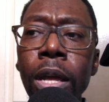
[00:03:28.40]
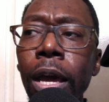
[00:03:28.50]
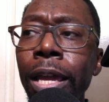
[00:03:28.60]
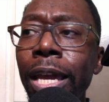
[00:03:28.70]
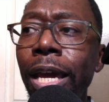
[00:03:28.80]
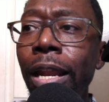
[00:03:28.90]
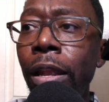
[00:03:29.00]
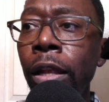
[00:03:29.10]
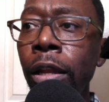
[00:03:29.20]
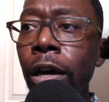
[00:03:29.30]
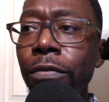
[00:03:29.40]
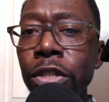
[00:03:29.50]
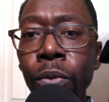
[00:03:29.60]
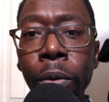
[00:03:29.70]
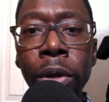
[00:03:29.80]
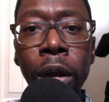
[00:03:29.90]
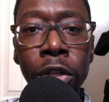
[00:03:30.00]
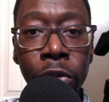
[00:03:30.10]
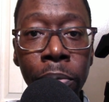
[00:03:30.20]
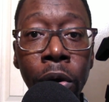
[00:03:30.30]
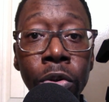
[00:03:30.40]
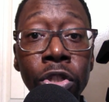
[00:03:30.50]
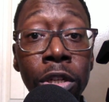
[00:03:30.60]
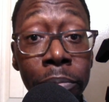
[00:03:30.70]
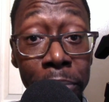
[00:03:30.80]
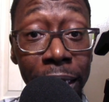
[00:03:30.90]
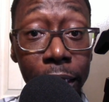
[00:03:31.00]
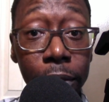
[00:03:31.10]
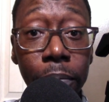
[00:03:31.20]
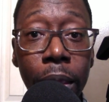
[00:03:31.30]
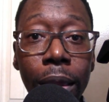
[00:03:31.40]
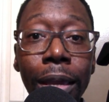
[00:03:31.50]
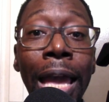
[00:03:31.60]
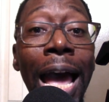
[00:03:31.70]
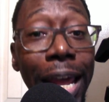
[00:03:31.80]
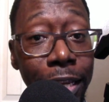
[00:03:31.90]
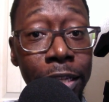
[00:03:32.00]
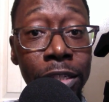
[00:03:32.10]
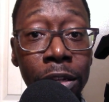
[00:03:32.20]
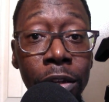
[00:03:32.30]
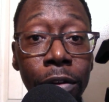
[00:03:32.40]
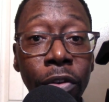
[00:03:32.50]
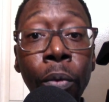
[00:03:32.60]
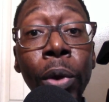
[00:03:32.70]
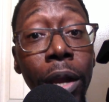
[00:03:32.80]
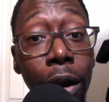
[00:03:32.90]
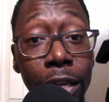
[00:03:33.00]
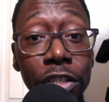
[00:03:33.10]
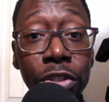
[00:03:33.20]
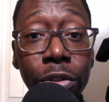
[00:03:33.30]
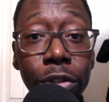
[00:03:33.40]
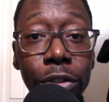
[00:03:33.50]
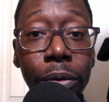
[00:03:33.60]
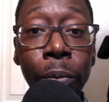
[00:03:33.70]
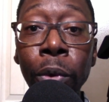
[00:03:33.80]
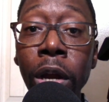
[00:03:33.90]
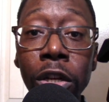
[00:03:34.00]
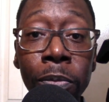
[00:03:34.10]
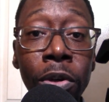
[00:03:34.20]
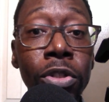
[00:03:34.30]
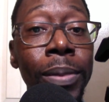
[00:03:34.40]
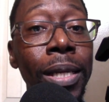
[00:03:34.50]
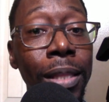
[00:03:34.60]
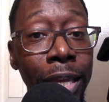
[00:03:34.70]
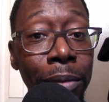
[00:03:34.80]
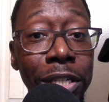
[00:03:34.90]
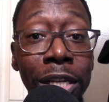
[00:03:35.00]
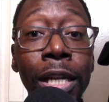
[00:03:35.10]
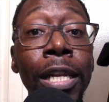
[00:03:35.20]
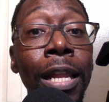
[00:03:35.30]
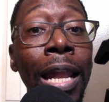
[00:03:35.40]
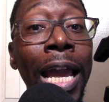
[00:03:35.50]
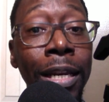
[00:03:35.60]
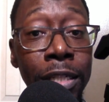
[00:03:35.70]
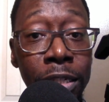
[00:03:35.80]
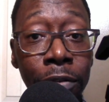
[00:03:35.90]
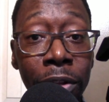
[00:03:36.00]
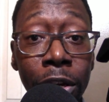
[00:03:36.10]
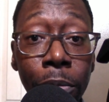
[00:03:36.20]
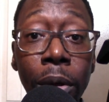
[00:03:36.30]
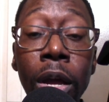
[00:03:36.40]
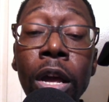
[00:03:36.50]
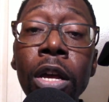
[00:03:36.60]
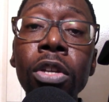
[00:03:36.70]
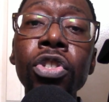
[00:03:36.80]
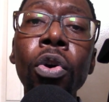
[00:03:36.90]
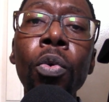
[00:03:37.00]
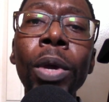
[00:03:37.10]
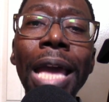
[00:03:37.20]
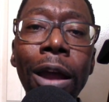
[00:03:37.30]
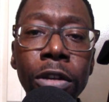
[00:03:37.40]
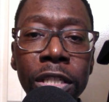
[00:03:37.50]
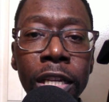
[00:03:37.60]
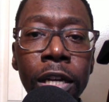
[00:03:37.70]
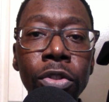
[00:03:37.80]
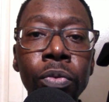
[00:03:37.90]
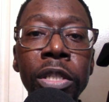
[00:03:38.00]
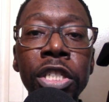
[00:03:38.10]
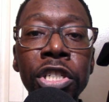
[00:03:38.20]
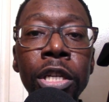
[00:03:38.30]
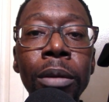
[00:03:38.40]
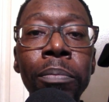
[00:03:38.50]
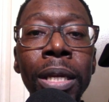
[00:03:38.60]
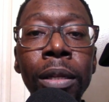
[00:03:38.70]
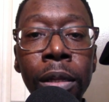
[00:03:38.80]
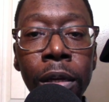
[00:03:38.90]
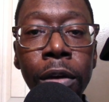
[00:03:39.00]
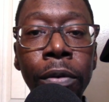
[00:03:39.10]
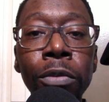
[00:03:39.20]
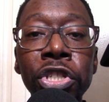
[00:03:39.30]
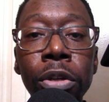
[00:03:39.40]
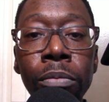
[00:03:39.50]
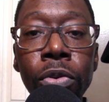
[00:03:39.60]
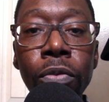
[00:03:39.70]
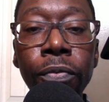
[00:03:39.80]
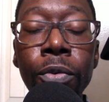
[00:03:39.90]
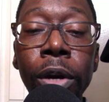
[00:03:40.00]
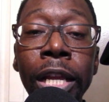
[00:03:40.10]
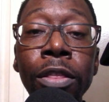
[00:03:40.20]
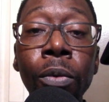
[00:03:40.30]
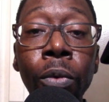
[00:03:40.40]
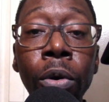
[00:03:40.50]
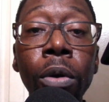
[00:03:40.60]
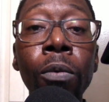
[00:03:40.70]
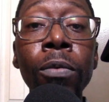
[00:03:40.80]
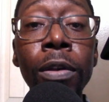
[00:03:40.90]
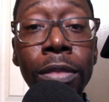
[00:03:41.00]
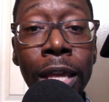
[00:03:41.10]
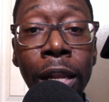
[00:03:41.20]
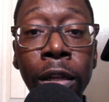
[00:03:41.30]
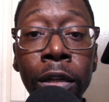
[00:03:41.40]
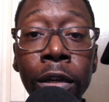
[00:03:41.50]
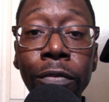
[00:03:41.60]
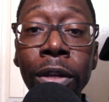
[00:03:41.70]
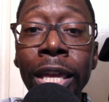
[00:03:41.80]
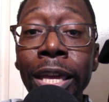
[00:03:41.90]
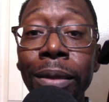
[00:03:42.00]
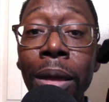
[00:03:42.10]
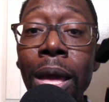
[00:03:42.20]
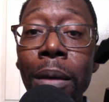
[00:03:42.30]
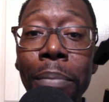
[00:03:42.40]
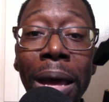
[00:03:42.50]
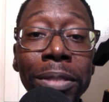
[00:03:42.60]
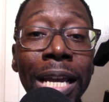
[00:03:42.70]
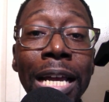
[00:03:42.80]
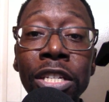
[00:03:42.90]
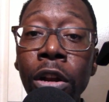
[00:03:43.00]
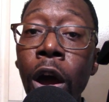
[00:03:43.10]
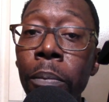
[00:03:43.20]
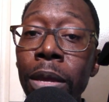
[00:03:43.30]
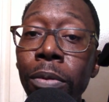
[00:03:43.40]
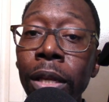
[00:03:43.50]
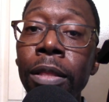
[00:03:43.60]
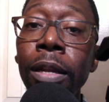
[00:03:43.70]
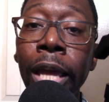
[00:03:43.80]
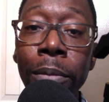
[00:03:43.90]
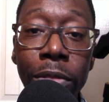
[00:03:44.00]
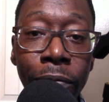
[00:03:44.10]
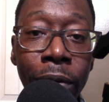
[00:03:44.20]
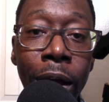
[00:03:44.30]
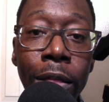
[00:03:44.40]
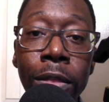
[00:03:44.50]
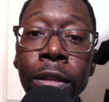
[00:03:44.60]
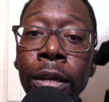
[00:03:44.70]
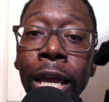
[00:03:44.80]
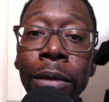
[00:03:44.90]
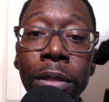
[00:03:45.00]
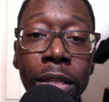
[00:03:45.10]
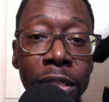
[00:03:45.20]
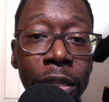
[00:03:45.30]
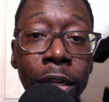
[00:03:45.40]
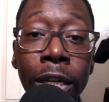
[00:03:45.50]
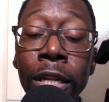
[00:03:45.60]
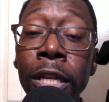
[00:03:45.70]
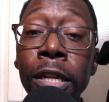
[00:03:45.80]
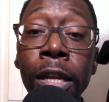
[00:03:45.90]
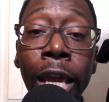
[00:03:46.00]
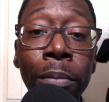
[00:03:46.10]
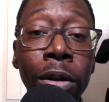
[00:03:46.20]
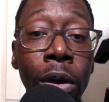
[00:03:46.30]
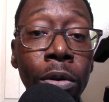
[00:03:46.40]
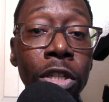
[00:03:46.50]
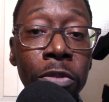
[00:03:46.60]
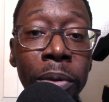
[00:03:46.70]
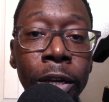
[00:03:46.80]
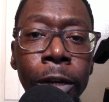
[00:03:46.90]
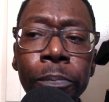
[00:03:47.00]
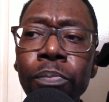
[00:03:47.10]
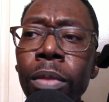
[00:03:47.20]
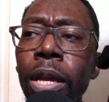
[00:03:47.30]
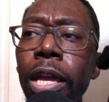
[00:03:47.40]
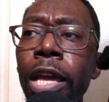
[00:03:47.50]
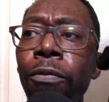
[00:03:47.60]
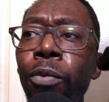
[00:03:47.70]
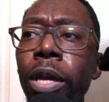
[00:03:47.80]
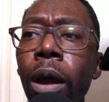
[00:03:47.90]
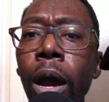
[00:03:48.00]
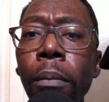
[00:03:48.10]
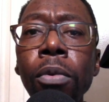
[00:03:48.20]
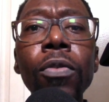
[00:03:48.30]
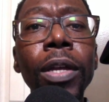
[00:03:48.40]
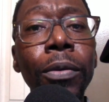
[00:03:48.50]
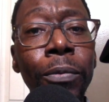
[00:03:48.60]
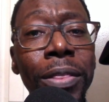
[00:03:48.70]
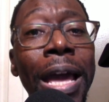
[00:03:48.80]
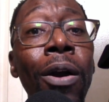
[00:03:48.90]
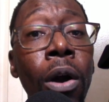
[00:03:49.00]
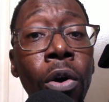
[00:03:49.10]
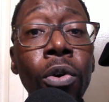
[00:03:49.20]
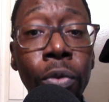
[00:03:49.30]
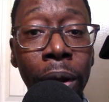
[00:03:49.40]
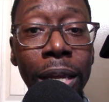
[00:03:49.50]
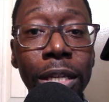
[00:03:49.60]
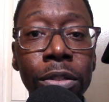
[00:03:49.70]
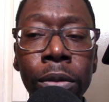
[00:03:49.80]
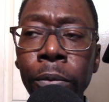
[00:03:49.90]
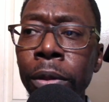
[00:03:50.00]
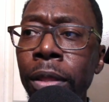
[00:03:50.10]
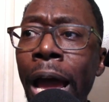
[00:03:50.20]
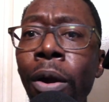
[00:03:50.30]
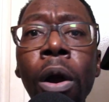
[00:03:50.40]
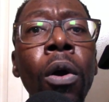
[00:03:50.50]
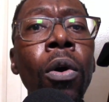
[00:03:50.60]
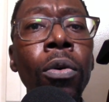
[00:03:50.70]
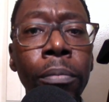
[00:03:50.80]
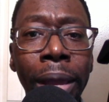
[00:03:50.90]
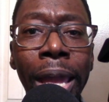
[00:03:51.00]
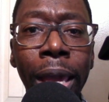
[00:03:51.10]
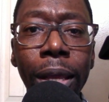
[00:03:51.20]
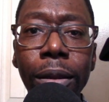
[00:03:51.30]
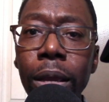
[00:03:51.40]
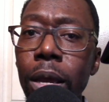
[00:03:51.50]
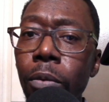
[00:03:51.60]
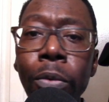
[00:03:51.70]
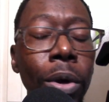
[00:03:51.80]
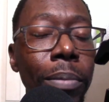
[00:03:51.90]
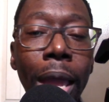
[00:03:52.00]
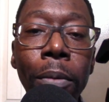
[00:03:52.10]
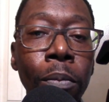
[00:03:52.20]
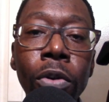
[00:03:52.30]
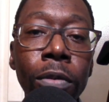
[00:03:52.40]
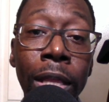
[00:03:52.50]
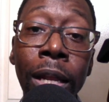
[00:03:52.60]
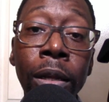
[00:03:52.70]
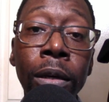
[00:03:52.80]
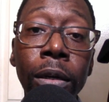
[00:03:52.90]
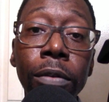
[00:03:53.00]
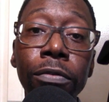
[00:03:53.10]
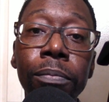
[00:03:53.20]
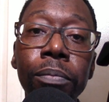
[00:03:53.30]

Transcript: Again, love is what we are supposed to be. God is love, and we are His children. We are supposed to be in the image and in the likeness of Him. So we ourselves, we should be love and we should move forward in the world with that love. Again, baptizing all people in the name of the Father, the name of the Son, and in the name of the Holy Spirit. If we are moving with our old ways, with our old man, we wouldn't be able to move with that love